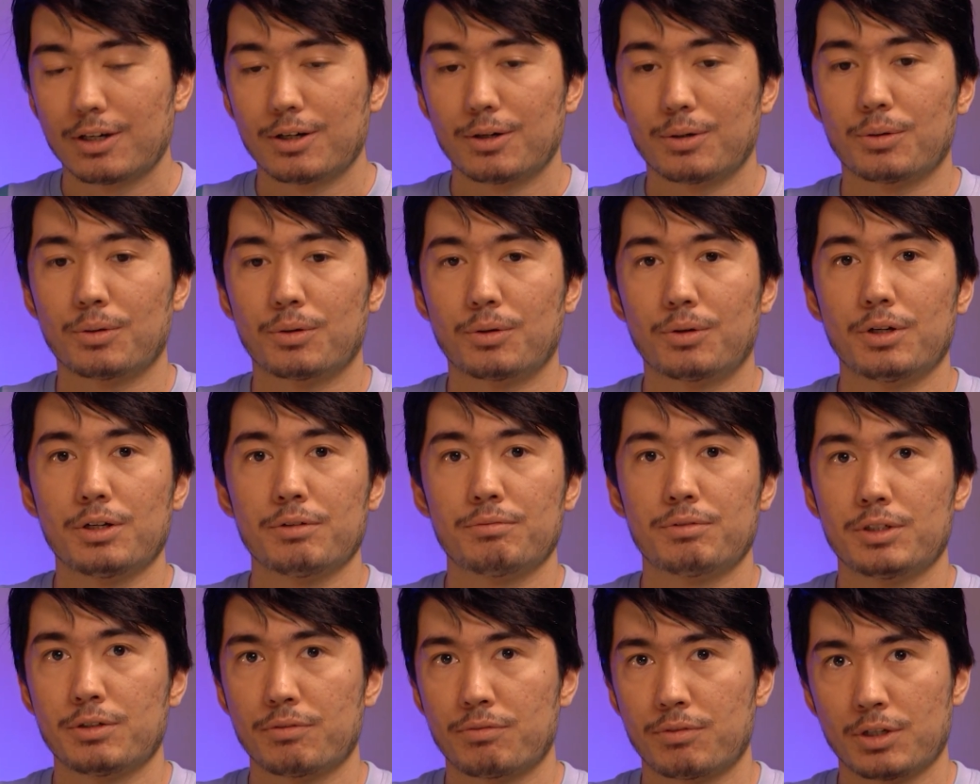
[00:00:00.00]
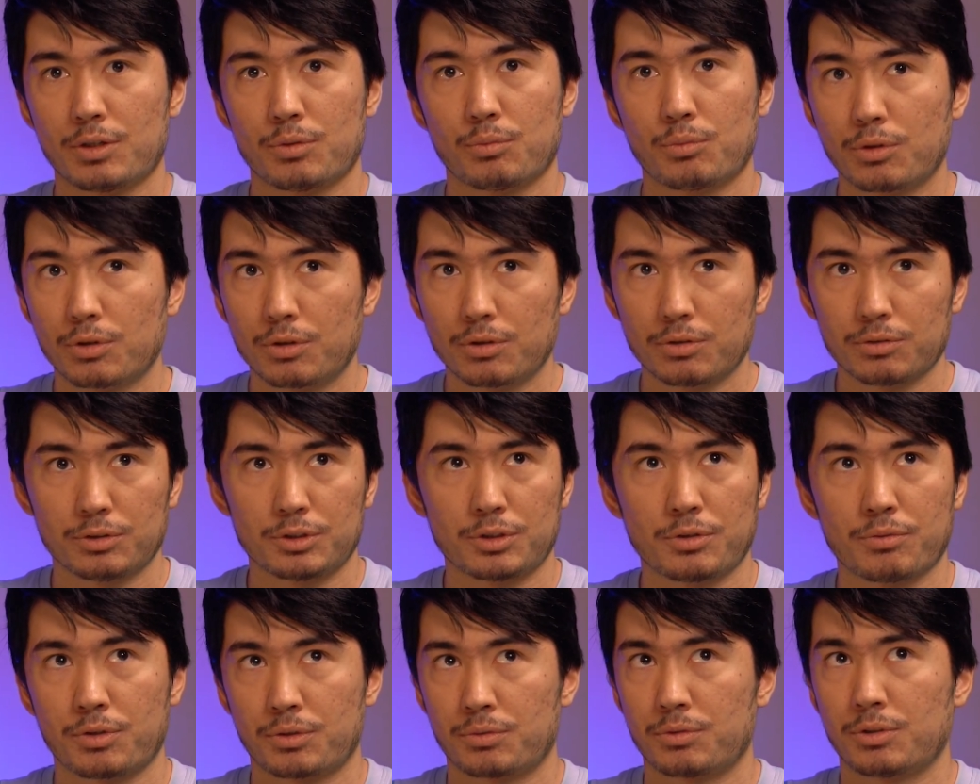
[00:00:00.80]
Or even if there were,
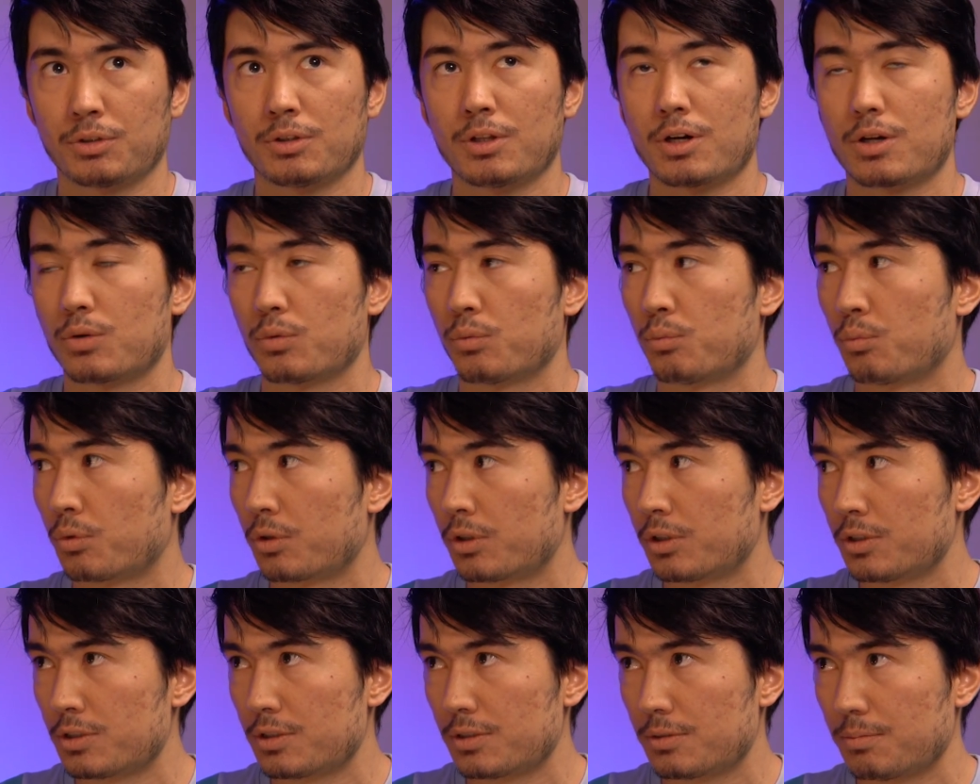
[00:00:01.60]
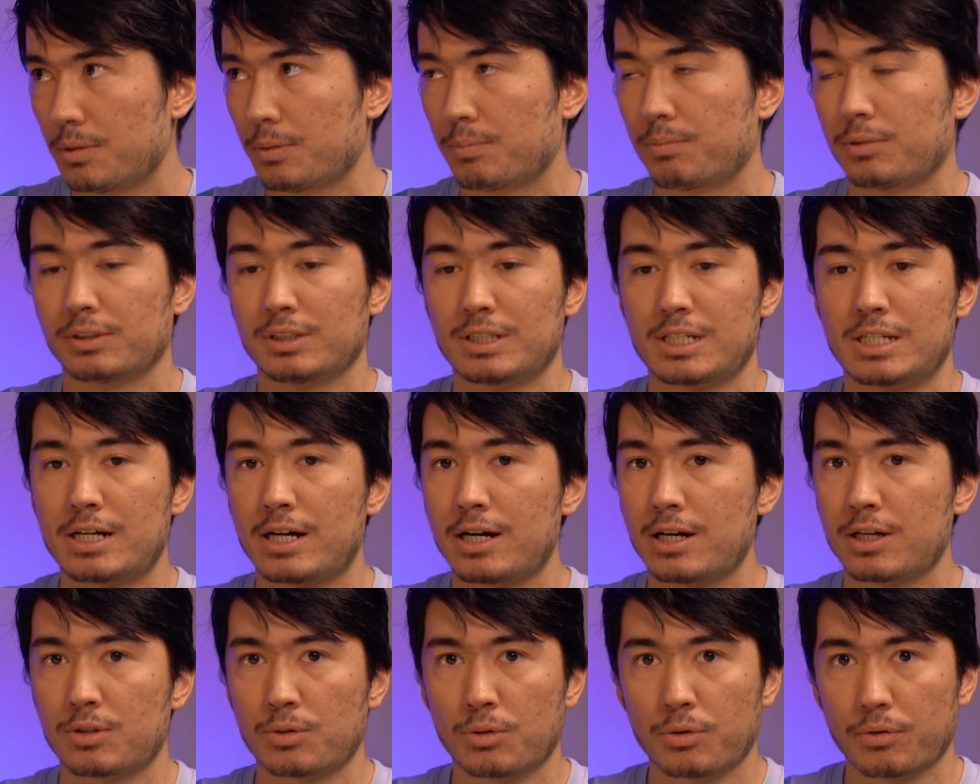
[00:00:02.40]
there were a lot of wars. People
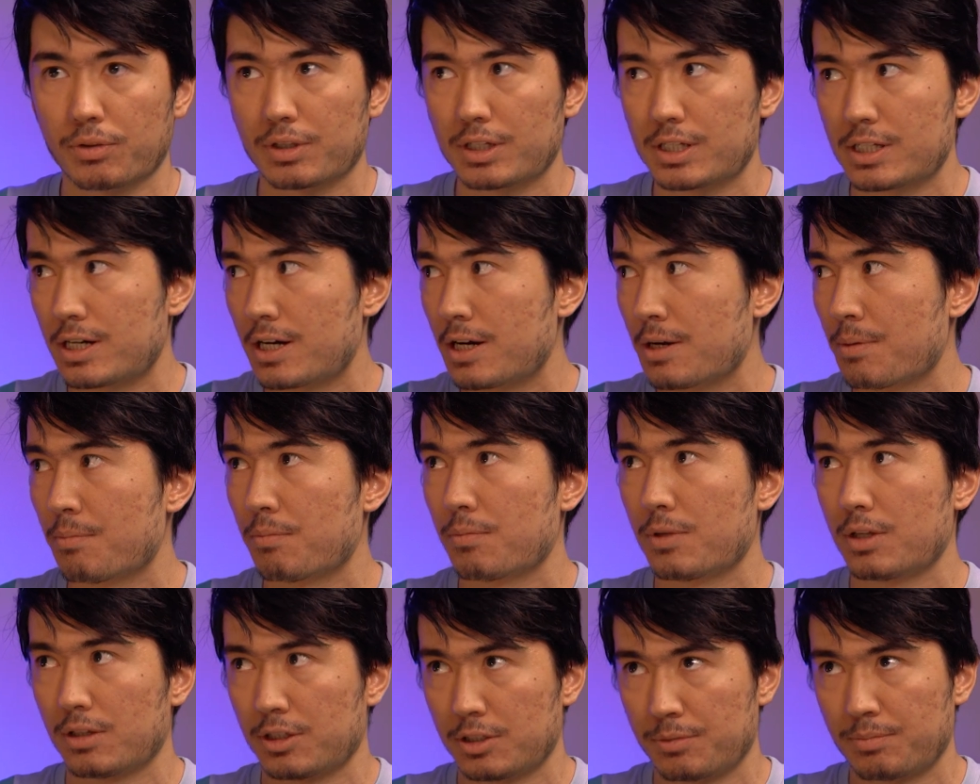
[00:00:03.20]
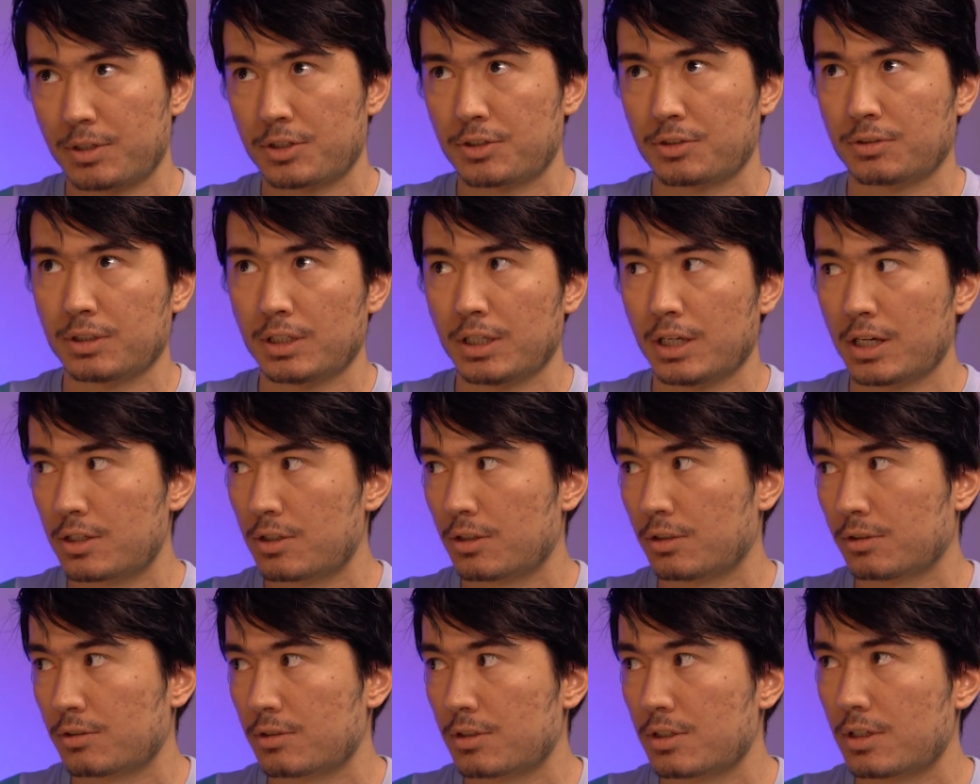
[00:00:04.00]
died all the time, especially
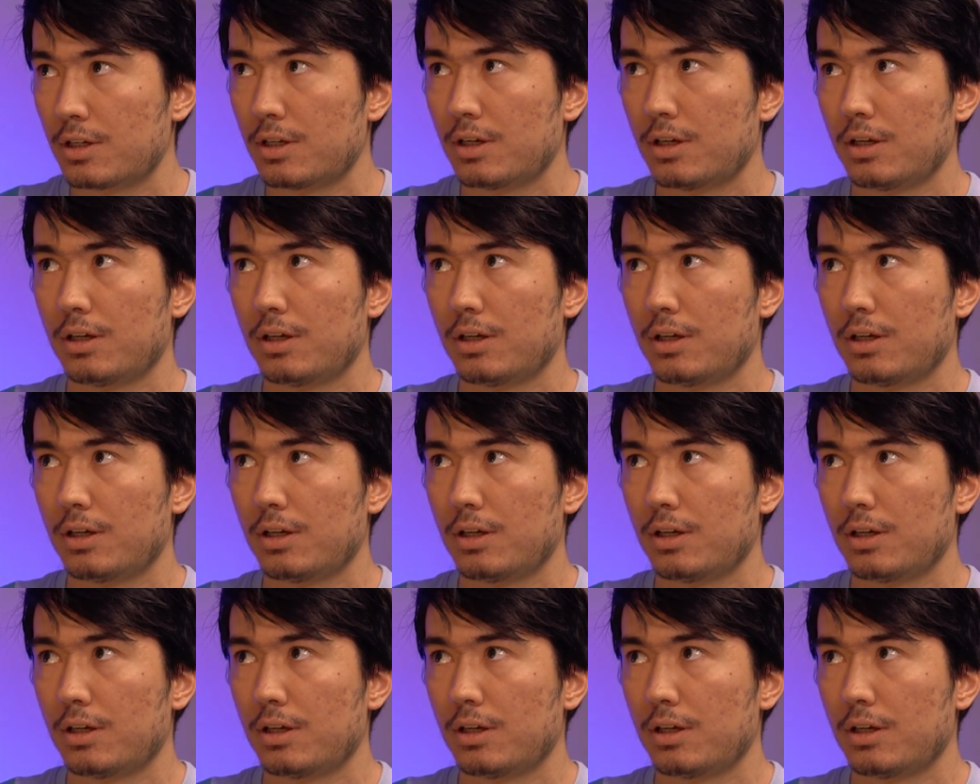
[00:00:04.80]
adults.